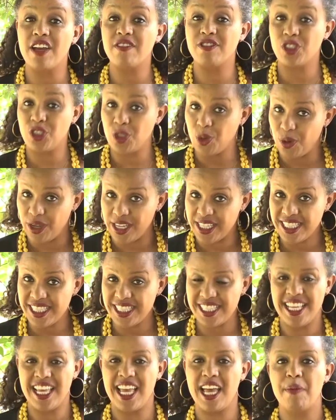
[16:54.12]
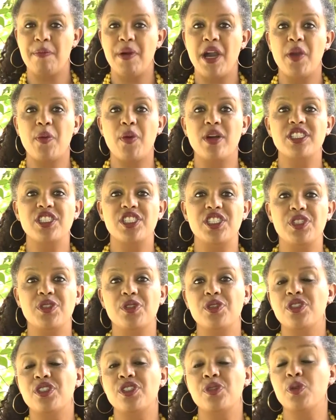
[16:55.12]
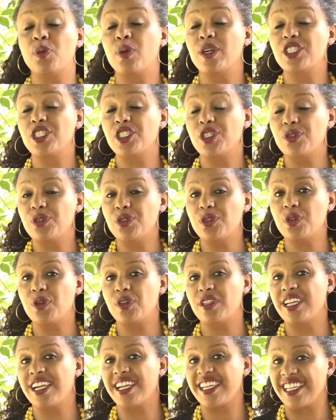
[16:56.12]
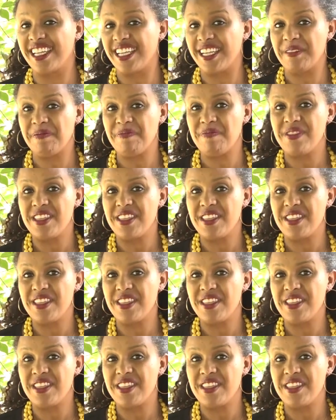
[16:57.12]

of Choice by Wanjiru Konyange.